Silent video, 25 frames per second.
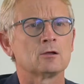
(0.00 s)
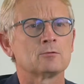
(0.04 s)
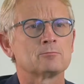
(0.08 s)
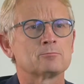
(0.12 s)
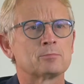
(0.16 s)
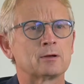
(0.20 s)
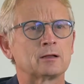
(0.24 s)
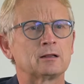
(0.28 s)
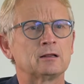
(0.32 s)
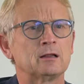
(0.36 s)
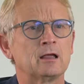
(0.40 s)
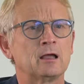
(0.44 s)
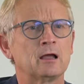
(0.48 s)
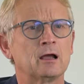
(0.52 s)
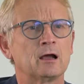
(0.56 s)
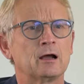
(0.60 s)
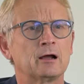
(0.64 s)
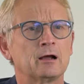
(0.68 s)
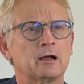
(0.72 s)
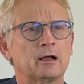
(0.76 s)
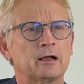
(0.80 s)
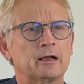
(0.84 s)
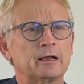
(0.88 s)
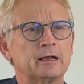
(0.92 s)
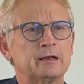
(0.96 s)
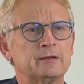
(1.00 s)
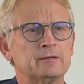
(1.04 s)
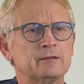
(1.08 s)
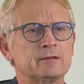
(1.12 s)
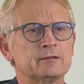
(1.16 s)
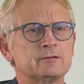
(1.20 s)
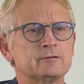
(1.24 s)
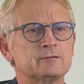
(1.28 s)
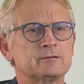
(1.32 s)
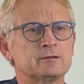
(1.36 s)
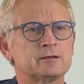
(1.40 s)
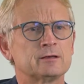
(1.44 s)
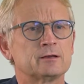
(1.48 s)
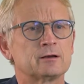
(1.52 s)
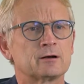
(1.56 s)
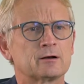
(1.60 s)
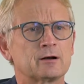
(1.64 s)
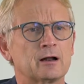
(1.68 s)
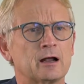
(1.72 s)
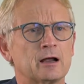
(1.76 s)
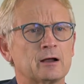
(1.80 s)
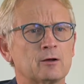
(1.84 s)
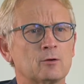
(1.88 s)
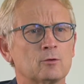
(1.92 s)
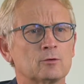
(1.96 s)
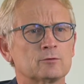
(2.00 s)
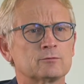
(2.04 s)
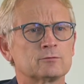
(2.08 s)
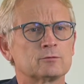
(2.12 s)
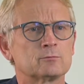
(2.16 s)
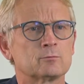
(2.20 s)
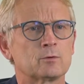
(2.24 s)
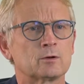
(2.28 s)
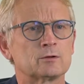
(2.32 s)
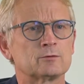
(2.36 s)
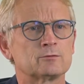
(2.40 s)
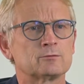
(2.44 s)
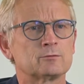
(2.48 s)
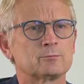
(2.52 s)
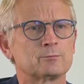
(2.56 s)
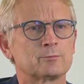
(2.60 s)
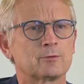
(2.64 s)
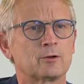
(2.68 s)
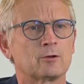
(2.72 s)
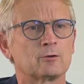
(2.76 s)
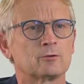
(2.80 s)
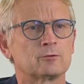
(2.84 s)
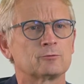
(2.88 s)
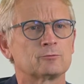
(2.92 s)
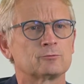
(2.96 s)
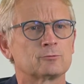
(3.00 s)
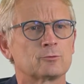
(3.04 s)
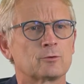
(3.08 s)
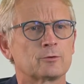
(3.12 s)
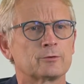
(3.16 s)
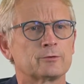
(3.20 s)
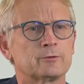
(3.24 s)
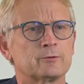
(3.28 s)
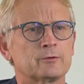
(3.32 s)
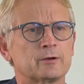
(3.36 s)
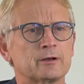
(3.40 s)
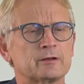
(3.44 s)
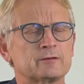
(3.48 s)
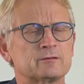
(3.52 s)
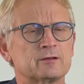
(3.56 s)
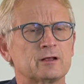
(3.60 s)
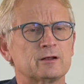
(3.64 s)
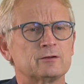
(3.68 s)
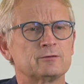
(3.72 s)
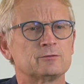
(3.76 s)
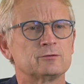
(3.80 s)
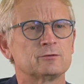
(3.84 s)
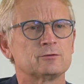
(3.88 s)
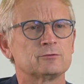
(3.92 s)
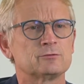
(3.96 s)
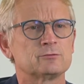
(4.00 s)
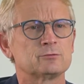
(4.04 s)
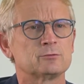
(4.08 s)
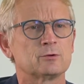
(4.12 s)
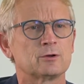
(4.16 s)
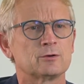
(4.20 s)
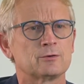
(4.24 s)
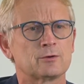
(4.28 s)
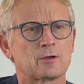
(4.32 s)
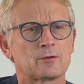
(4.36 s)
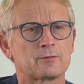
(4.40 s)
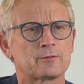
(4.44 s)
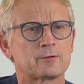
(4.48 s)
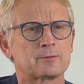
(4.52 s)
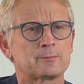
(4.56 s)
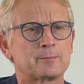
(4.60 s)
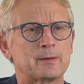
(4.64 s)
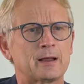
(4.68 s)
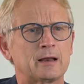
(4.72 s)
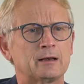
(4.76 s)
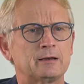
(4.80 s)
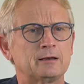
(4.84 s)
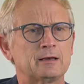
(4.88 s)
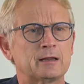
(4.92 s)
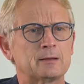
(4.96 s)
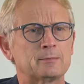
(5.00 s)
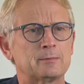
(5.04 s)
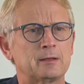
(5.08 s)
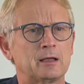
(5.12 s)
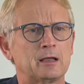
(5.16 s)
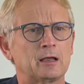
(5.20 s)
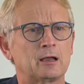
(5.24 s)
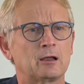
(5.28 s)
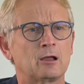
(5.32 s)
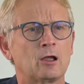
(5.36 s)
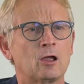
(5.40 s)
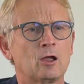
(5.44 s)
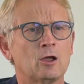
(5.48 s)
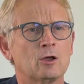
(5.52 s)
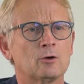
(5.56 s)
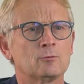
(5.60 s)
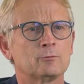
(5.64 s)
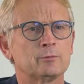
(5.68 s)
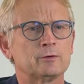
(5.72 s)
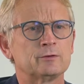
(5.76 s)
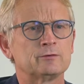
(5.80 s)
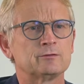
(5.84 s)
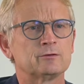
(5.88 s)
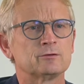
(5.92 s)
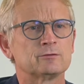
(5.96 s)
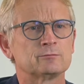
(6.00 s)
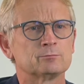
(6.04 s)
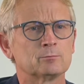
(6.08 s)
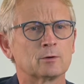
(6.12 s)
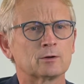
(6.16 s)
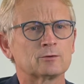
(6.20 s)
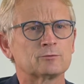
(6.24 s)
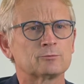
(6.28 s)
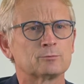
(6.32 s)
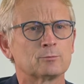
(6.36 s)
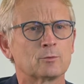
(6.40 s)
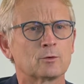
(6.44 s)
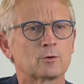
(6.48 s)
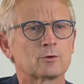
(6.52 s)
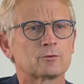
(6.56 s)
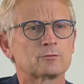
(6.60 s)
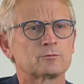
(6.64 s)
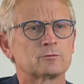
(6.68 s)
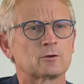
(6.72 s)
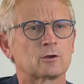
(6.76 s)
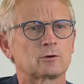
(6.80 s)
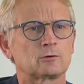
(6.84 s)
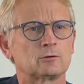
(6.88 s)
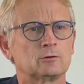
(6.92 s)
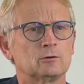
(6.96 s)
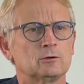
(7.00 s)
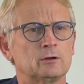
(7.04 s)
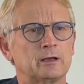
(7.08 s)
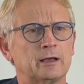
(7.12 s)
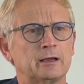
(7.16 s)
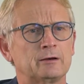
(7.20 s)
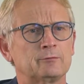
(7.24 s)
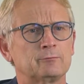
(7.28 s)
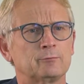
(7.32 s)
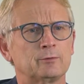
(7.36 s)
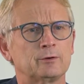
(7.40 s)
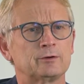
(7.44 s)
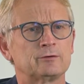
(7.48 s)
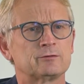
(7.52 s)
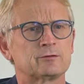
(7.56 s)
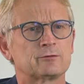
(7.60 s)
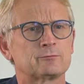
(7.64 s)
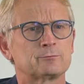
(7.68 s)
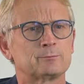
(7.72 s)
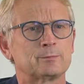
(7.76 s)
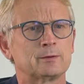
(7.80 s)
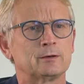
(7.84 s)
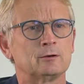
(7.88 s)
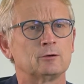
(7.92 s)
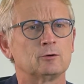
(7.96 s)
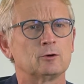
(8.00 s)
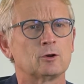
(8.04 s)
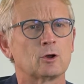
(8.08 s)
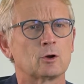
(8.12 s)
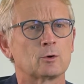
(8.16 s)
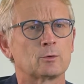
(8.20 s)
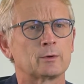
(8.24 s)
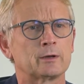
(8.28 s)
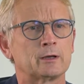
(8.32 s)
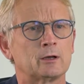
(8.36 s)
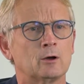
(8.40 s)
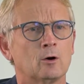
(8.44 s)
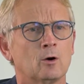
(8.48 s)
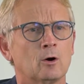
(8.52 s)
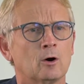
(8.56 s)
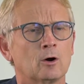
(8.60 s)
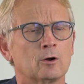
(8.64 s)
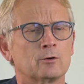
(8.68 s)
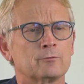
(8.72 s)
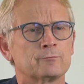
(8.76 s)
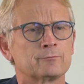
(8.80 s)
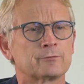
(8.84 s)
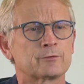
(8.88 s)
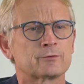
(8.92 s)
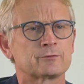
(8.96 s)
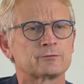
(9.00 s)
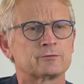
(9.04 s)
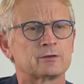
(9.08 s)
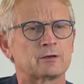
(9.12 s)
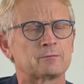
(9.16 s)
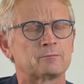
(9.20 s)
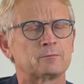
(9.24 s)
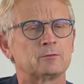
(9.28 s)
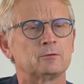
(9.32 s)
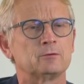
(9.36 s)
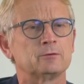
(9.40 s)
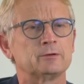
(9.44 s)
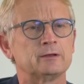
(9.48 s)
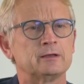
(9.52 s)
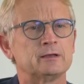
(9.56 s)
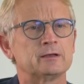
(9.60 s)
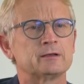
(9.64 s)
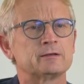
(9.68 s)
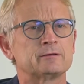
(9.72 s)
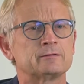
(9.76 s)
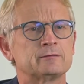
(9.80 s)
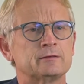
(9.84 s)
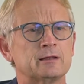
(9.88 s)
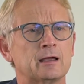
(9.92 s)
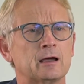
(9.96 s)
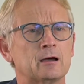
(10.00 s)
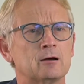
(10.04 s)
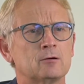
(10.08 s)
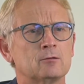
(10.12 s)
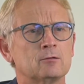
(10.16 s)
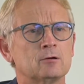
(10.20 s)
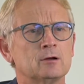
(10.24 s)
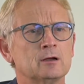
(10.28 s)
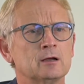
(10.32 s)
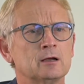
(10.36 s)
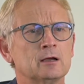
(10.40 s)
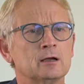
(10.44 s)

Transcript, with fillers: but in this year, I also want to uh, draw your attention to another pandemic which is much more subtle and which has been going on for several years now.